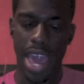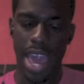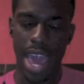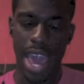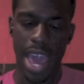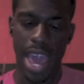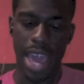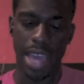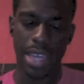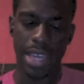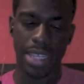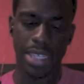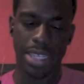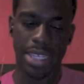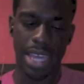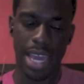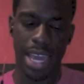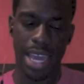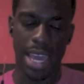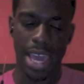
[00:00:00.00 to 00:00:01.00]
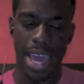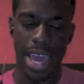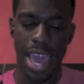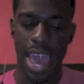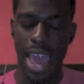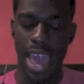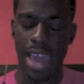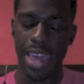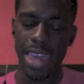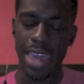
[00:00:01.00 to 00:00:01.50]
and he said,
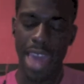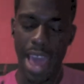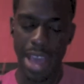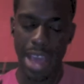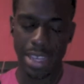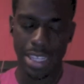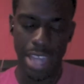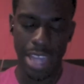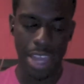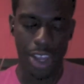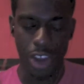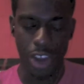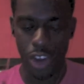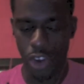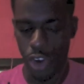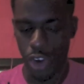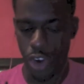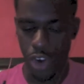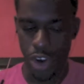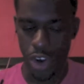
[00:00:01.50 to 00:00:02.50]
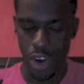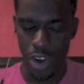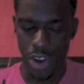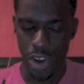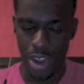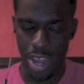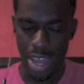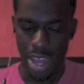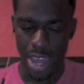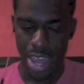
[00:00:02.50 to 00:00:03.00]
and he acts like a
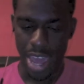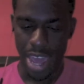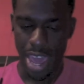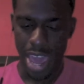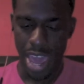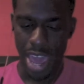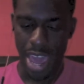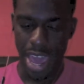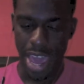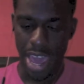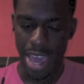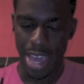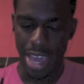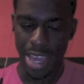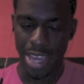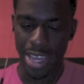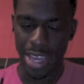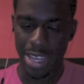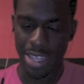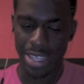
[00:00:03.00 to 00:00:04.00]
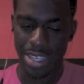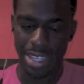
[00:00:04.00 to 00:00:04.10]
girl, and he's a